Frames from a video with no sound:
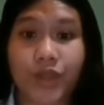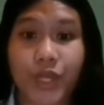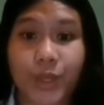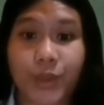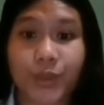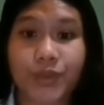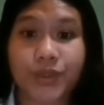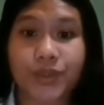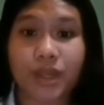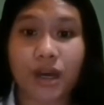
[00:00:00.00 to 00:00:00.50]

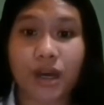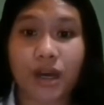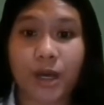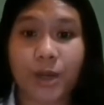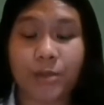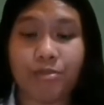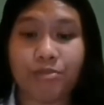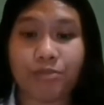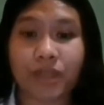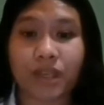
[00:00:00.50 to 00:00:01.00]
those,
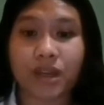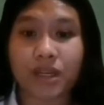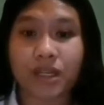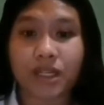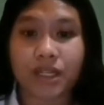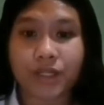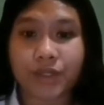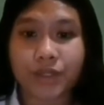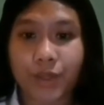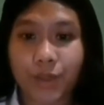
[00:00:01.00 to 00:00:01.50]
um,
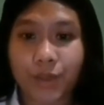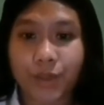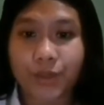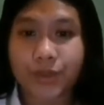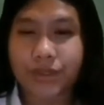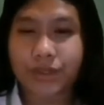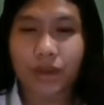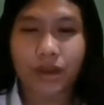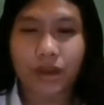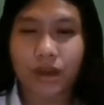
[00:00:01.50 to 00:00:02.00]

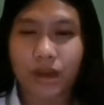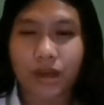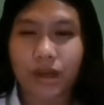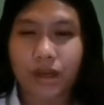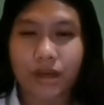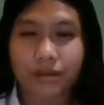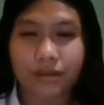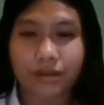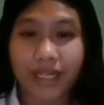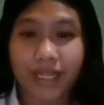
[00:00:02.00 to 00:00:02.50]
those
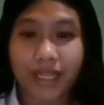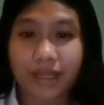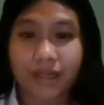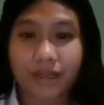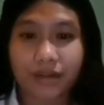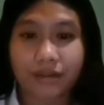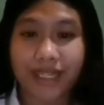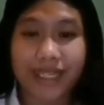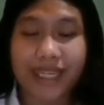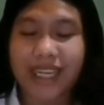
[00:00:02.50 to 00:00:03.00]
uh, really,
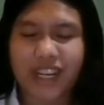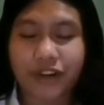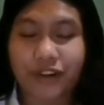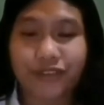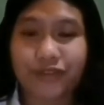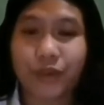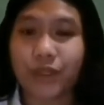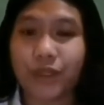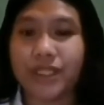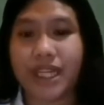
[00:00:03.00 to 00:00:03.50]
really
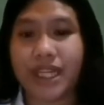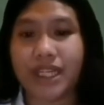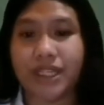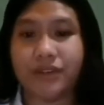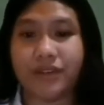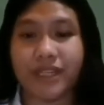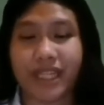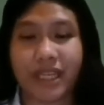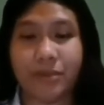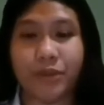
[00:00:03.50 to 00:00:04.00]
hurtful that
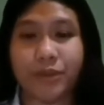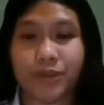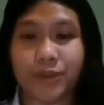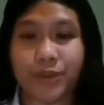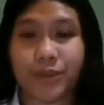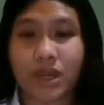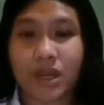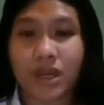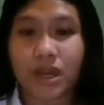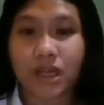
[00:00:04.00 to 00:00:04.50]
you're not able
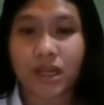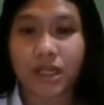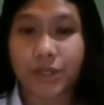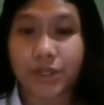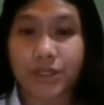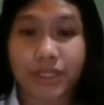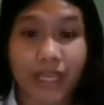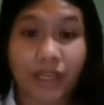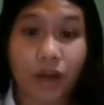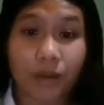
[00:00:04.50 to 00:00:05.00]
to uh,
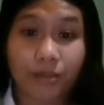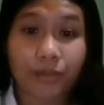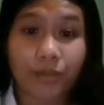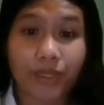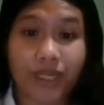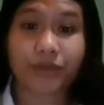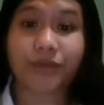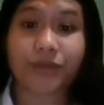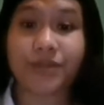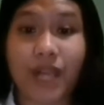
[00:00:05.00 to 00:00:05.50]
to take up
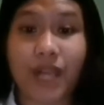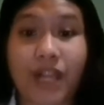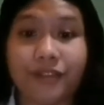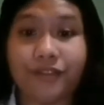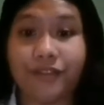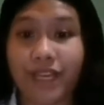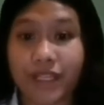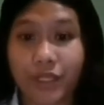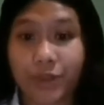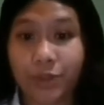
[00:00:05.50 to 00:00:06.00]
within yourself,
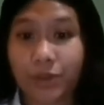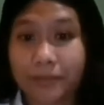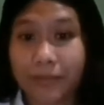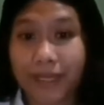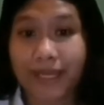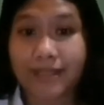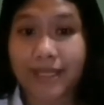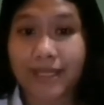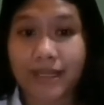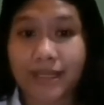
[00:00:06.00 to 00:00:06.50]
then you will
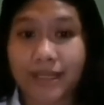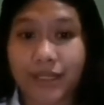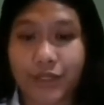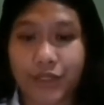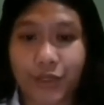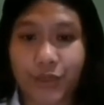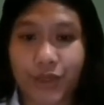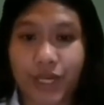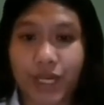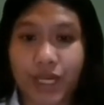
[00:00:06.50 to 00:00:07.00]
be intended
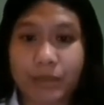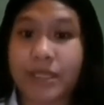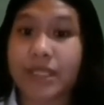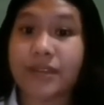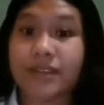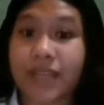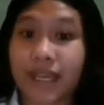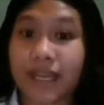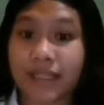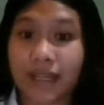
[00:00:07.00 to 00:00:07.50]
to be
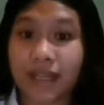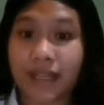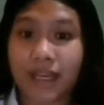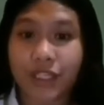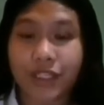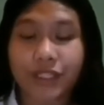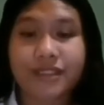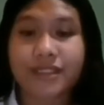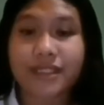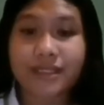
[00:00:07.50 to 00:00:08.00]
suicidal.
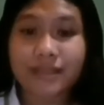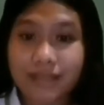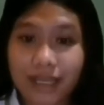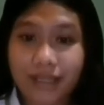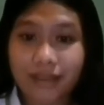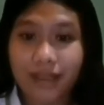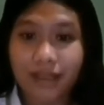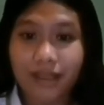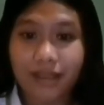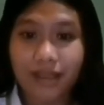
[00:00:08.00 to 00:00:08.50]
You'll just
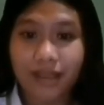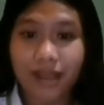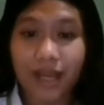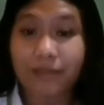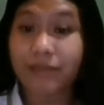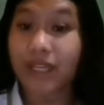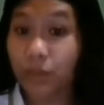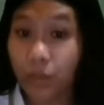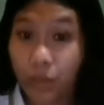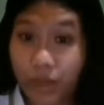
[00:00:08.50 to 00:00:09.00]
think that
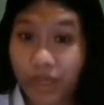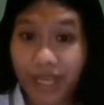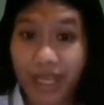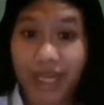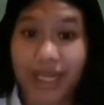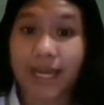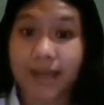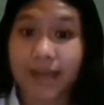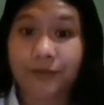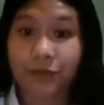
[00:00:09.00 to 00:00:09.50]
I'm not
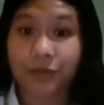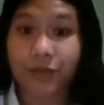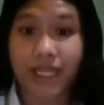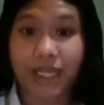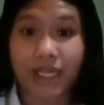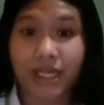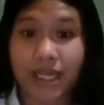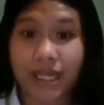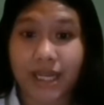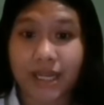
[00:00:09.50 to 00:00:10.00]
worthy enough
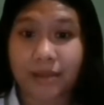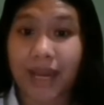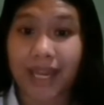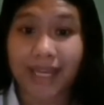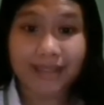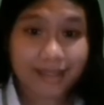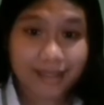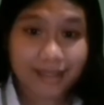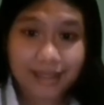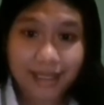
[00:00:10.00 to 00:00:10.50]
within
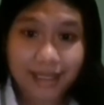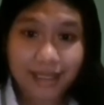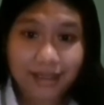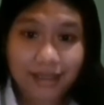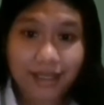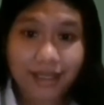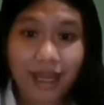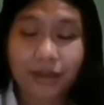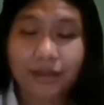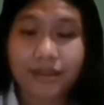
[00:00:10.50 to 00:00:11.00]
my
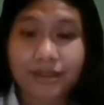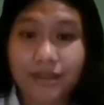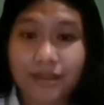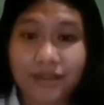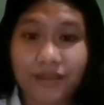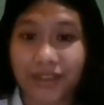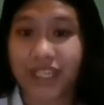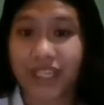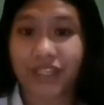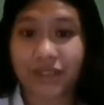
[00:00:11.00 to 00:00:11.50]
existence, then I'll
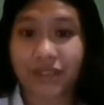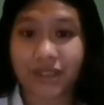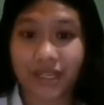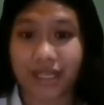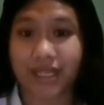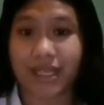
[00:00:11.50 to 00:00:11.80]
just finish